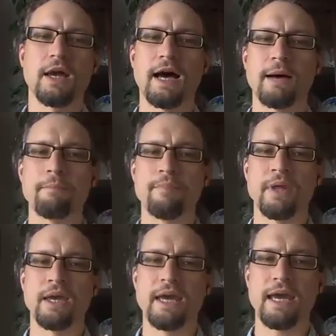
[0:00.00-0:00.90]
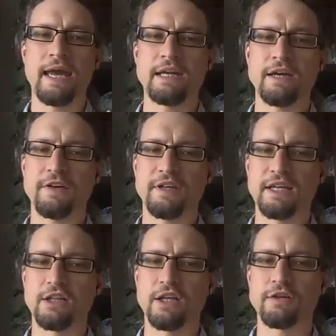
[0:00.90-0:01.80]
And I felt
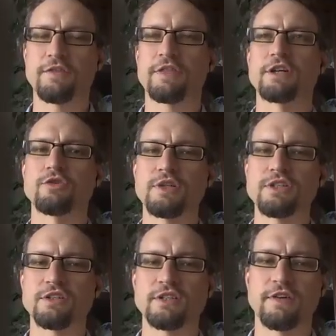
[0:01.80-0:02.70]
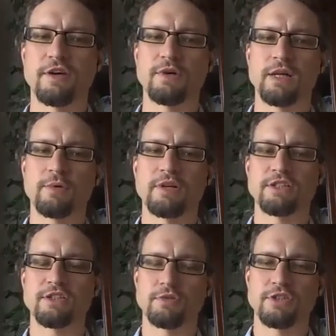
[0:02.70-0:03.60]
like a lot of the Christians I found writing about
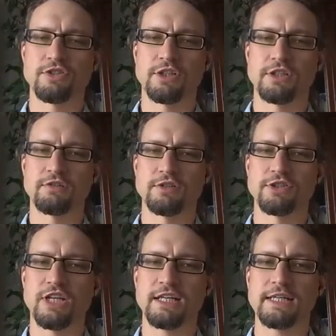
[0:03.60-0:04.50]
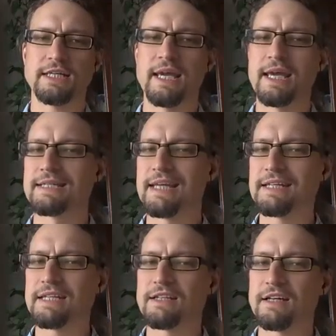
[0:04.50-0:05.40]
ancient Christianity
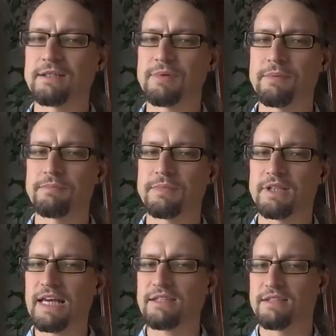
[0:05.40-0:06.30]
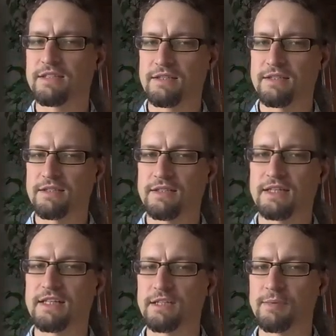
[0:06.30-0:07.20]
tended not to be classicists.
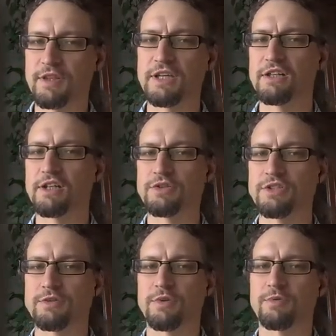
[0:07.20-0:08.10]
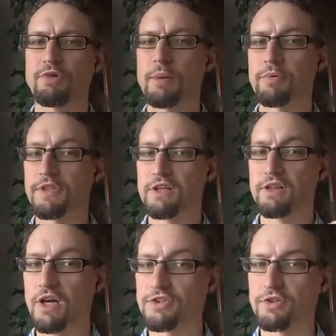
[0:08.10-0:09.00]
They tended to be theologians with proper
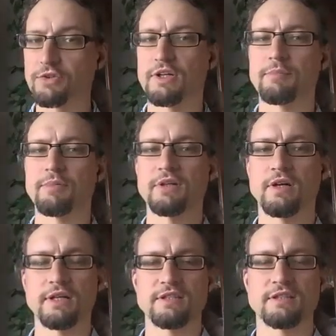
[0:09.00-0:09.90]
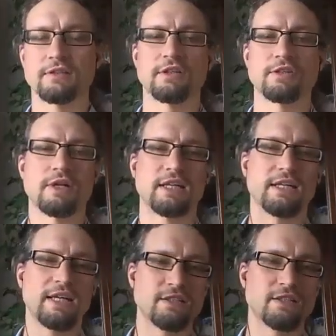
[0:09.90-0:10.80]
theological training, but not necessarily training
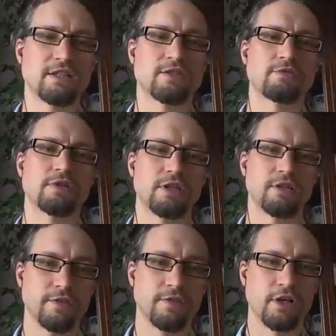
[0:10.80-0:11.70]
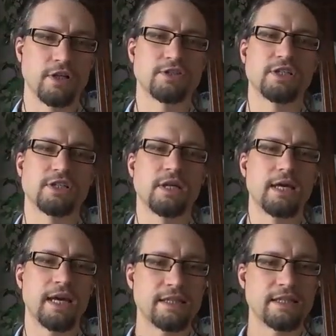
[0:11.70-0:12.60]
in ancient history and philology
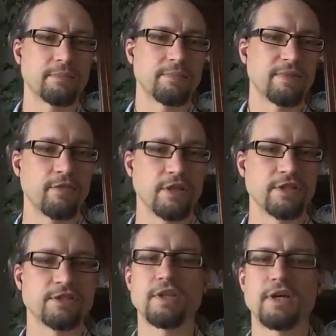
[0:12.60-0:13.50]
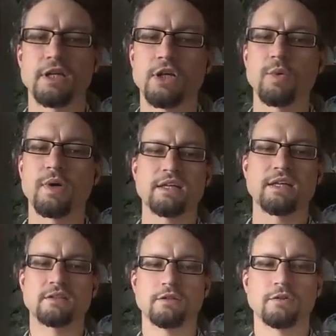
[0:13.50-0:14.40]
at the same level. And so I thought, you know what I
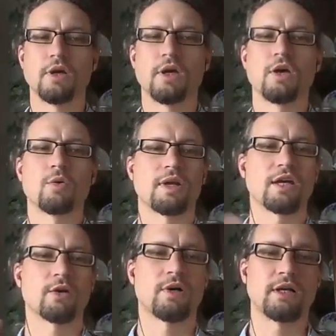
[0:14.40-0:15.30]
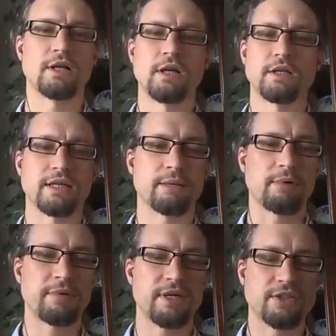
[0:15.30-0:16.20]
could do when I go on to get
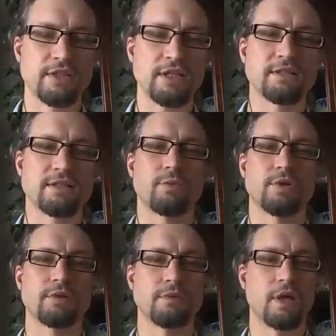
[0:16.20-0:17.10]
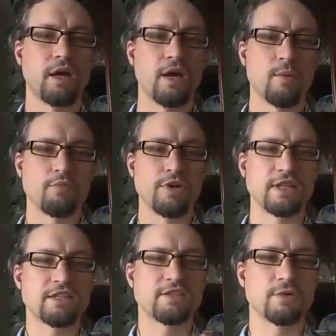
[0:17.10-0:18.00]
my PhD is I would bring
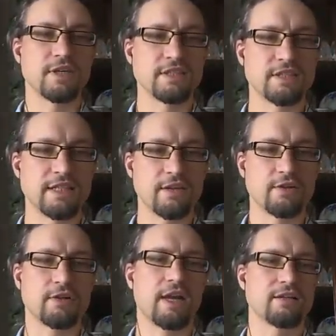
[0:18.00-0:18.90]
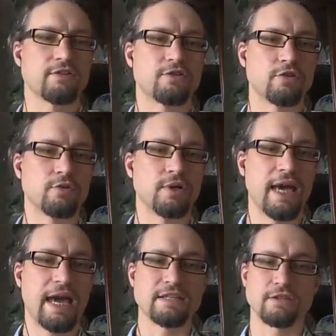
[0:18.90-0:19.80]
these two things together and do,
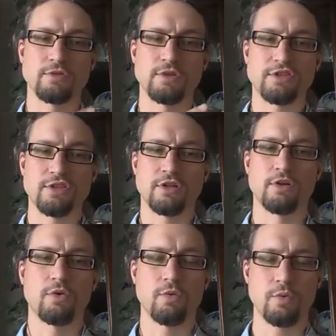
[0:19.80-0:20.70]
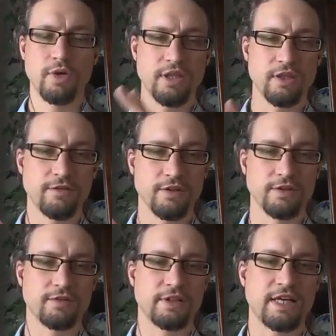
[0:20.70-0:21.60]
as a Christian within the
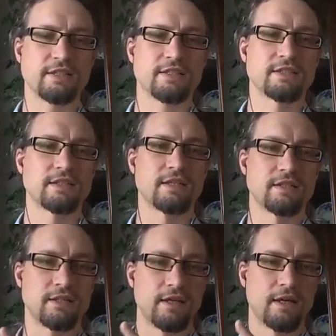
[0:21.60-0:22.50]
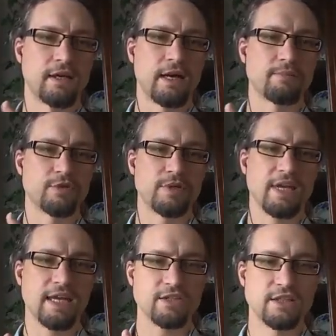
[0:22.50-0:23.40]
field of classics, doing
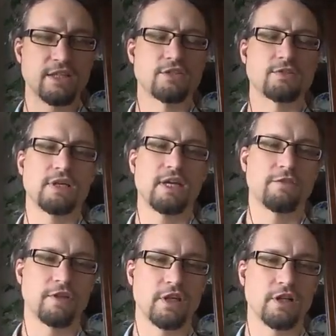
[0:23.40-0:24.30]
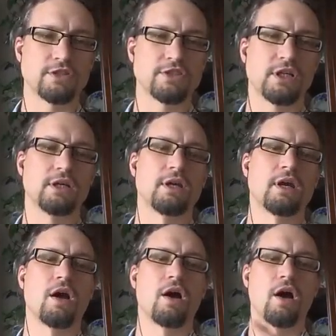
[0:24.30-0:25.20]
ancient history and philology
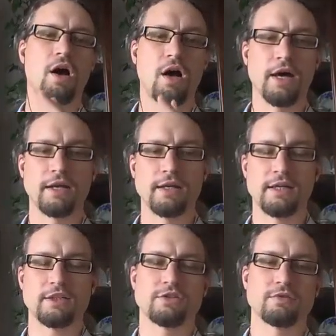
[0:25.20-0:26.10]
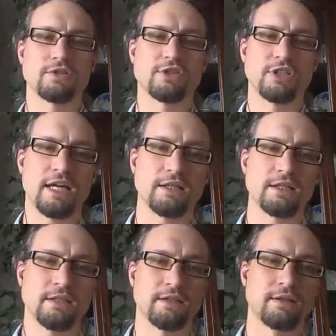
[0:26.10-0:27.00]
on ancient Christianity.